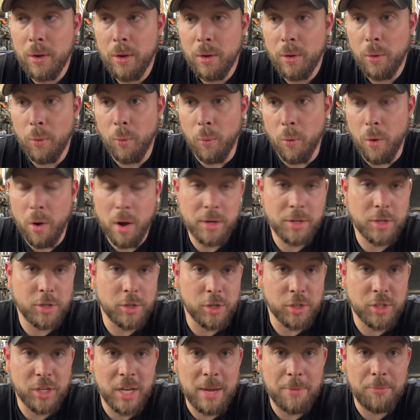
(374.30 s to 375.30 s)
want to
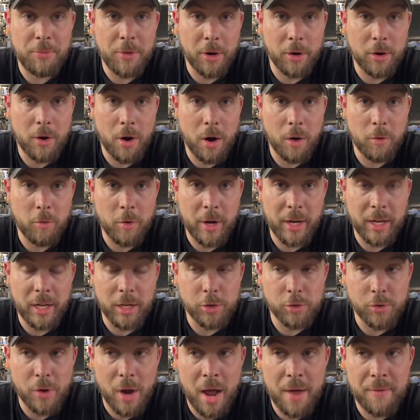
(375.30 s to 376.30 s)
just keep their car running
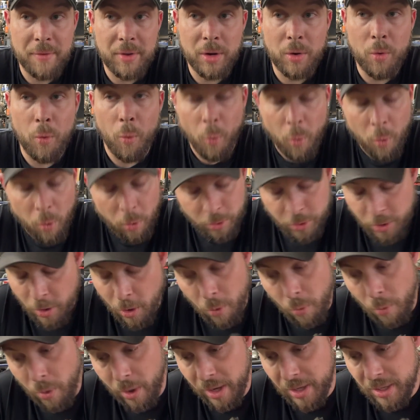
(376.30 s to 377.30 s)
and driving,
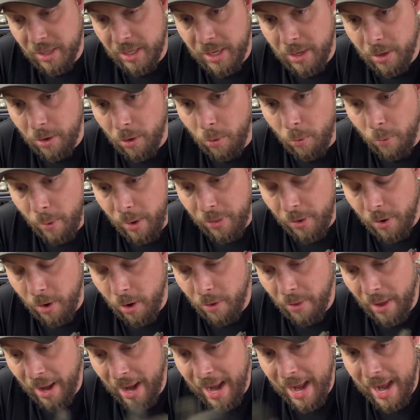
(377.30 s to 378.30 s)
don't want to deal with
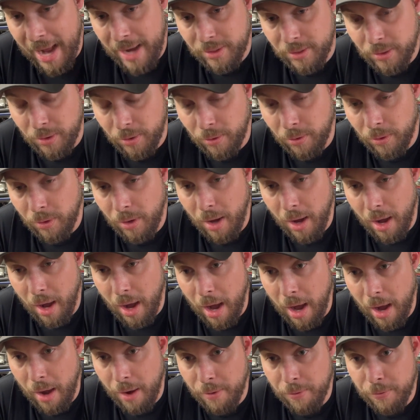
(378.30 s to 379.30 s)
all the hassle
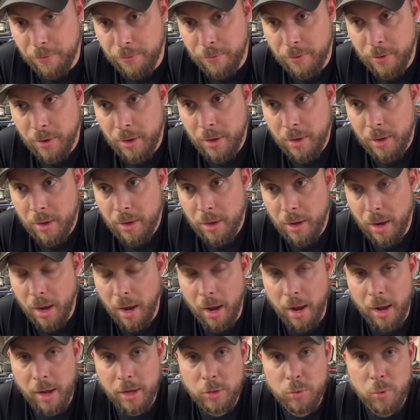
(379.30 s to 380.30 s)
of
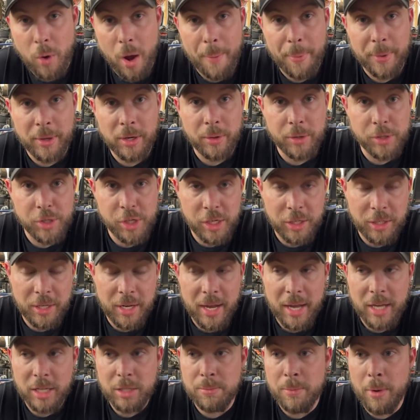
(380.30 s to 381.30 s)
swapping to a
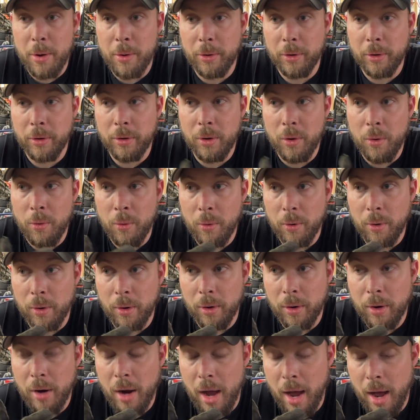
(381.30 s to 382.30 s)
GTS motor
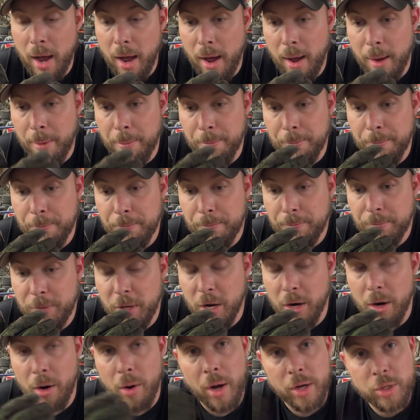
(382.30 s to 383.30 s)
or,
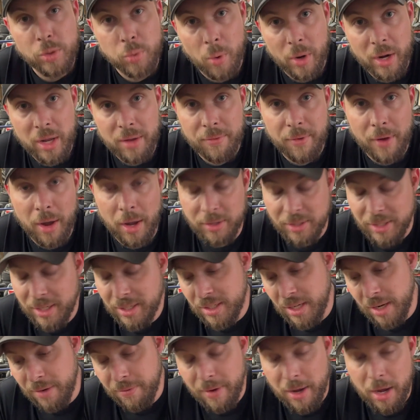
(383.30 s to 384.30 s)
you know, a
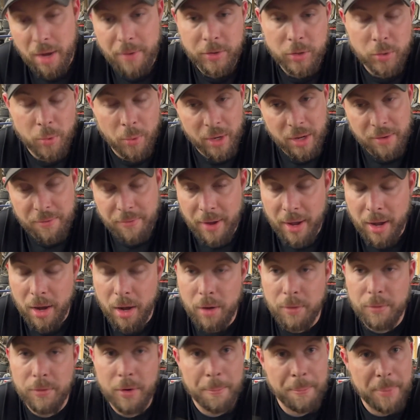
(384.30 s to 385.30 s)
16 valve, a 20
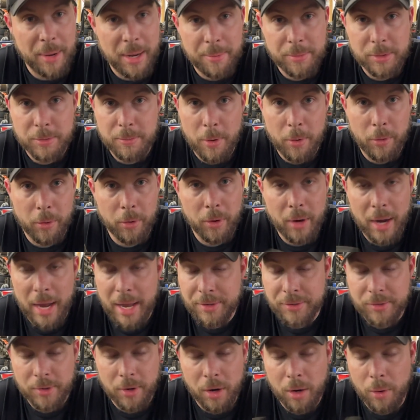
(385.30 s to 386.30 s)
valve, a Beams motor,
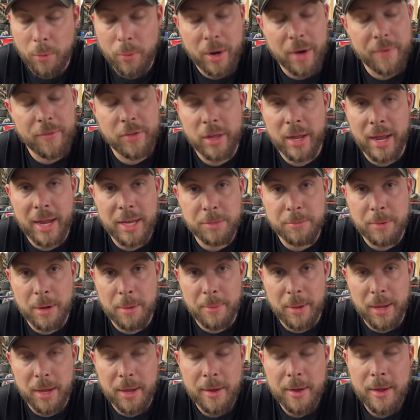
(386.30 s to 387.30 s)
SR, whatever the case may
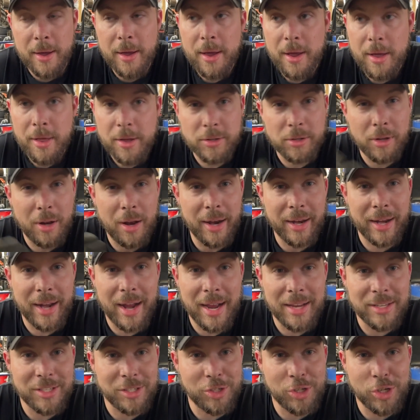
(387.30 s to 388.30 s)
be. There's a lot of
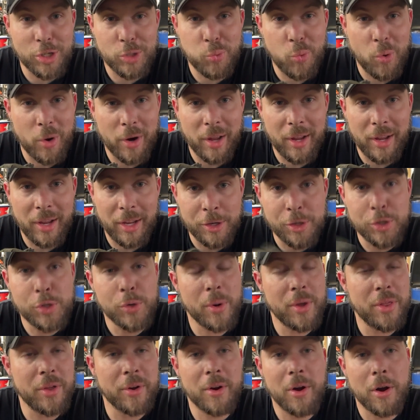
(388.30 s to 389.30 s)
guys that just want to
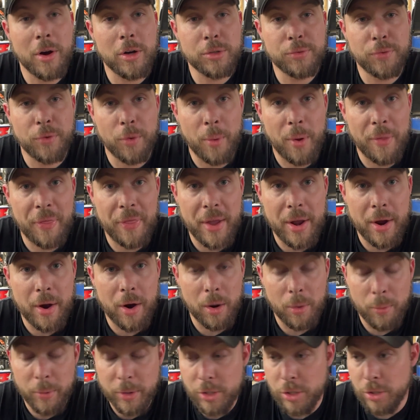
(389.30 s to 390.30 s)
enjoy their cars for what they
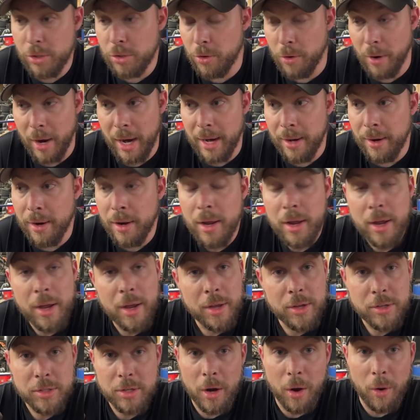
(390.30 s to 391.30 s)
are, which is great.
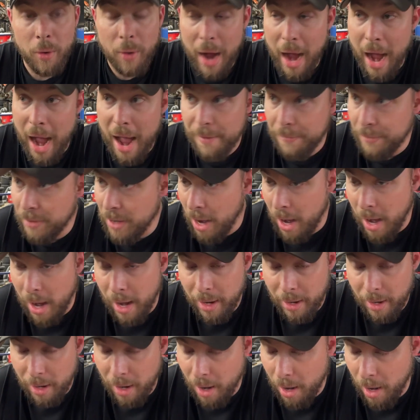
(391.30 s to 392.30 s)
So I've
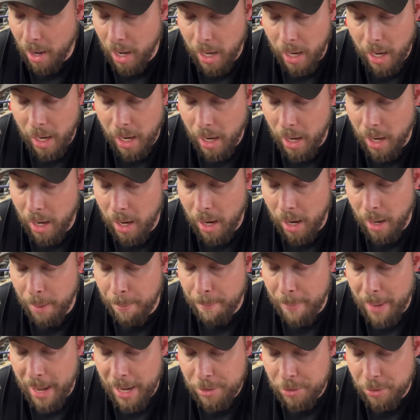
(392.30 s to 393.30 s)
got a
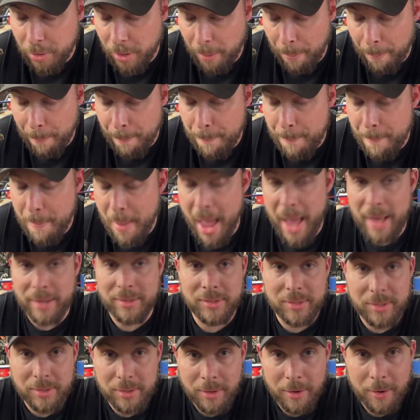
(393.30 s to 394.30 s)
metric
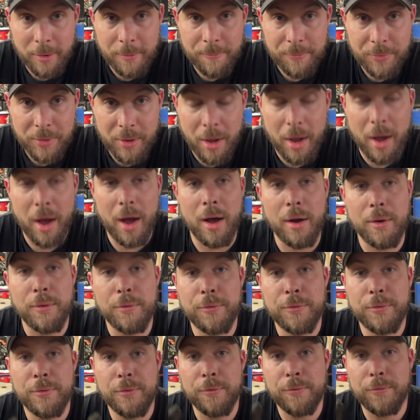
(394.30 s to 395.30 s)
mess
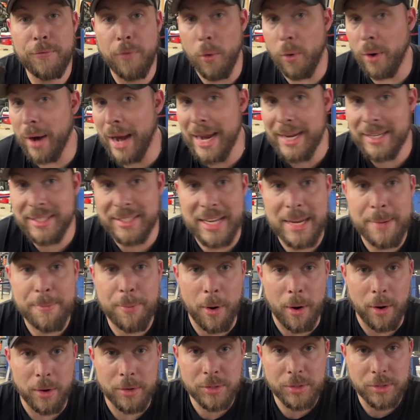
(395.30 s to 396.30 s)
of 4AC
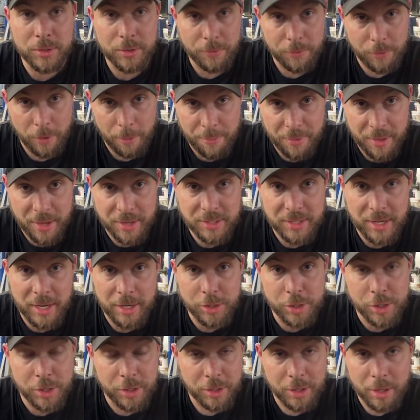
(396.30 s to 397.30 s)
parts from this
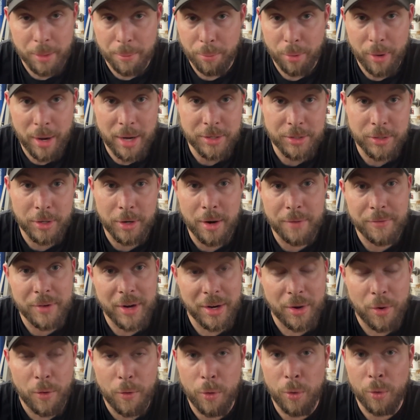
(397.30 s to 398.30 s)
engine, compressor. I've
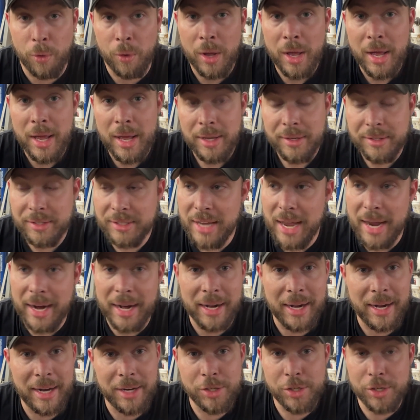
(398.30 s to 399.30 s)
got a whole
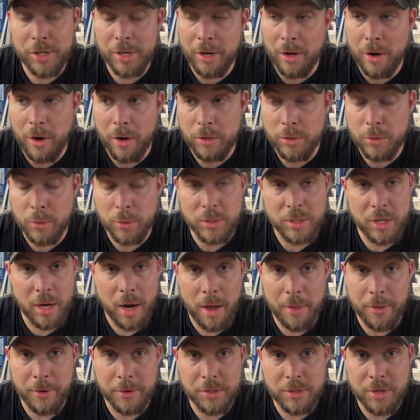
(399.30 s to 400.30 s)
second engine and all sorts of
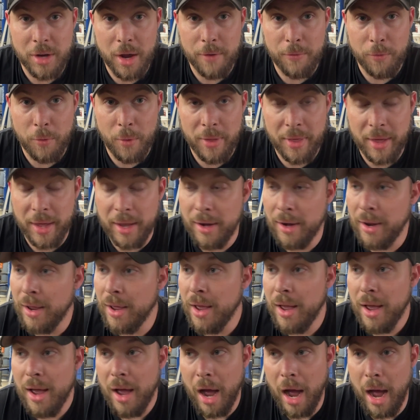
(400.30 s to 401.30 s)
other stuff with it.
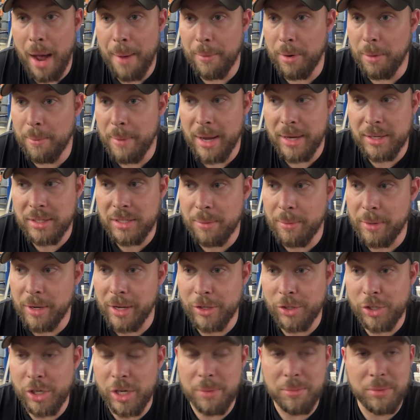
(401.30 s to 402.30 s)
I'm going to make somebody a
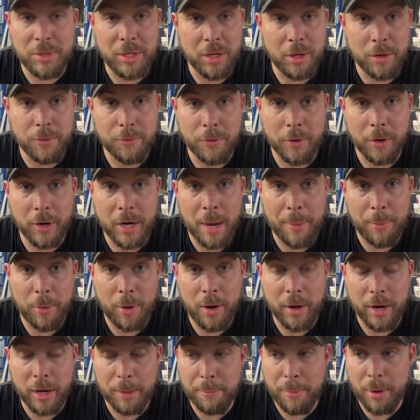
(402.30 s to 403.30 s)
cheap deal for a couple
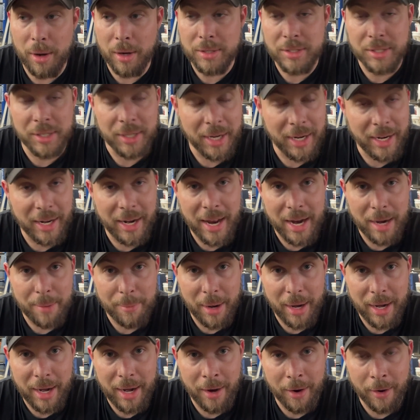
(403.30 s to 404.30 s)
$100 and get it out of
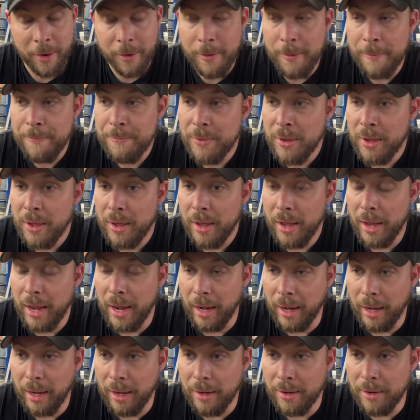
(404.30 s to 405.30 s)
my hair.
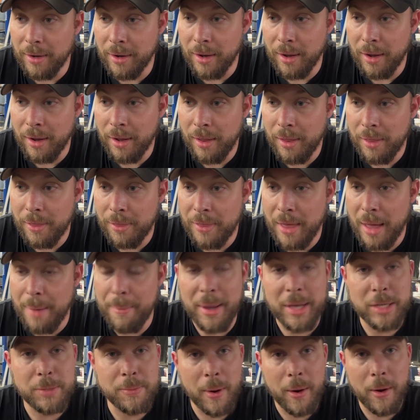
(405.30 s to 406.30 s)
And that
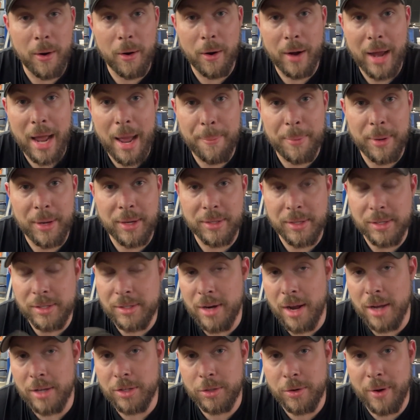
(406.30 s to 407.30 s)
makes my heart happy because it's
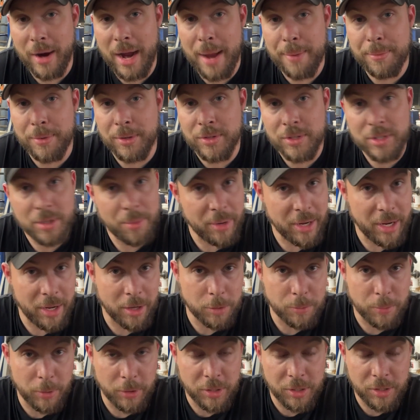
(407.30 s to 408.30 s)
not scrapped and somebody
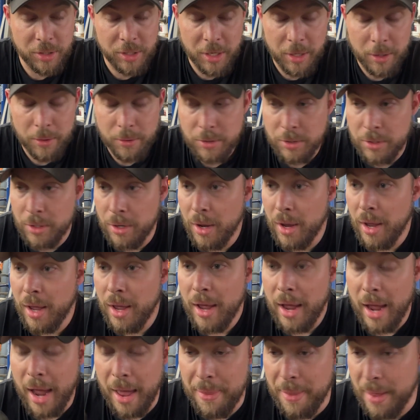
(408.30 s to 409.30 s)
else puts it to use.
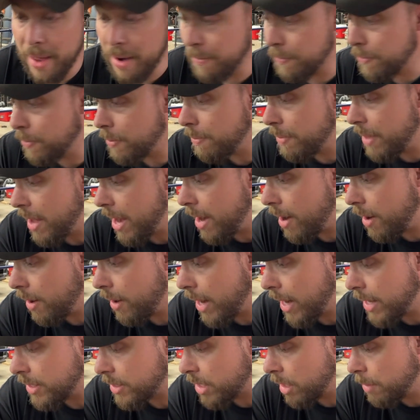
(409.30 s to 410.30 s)
And then from there,
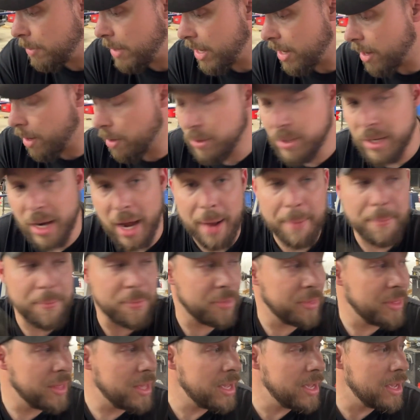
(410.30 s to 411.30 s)
it's going to be go time.
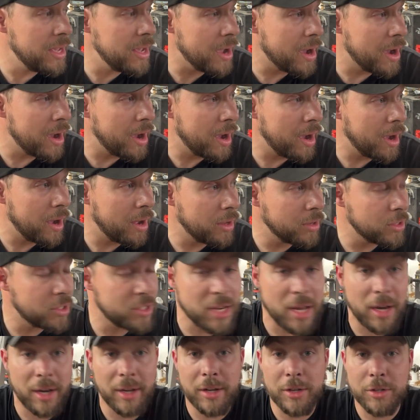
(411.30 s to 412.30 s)
The
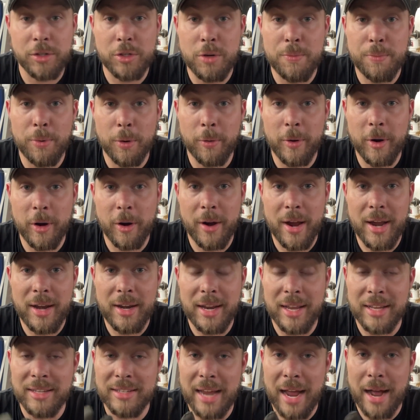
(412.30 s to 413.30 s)
Celica Super rear end
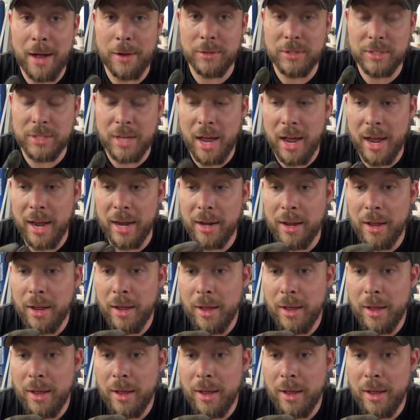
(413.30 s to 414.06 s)
is outside